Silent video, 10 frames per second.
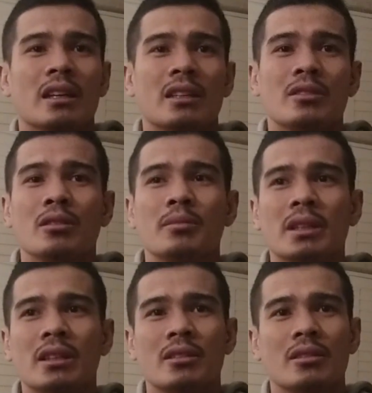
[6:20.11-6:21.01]
He told
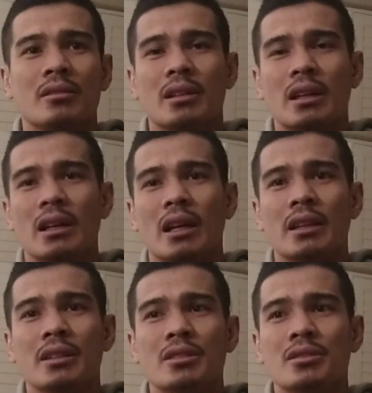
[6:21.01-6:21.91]
me that
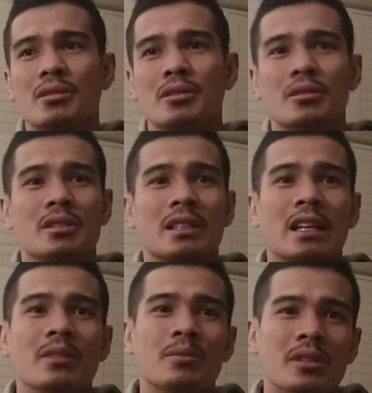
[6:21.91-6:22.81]
I need to
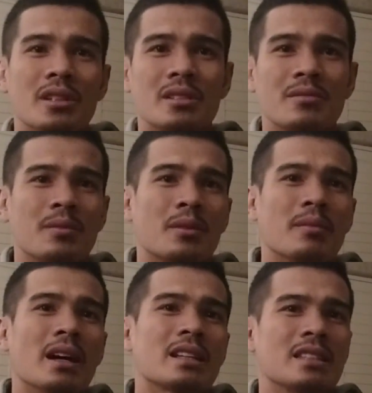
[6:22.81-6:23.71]
study first before
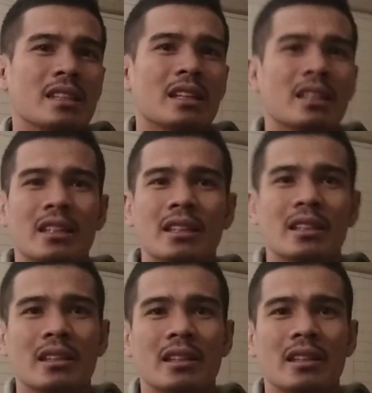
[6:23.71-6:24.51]
boxing, and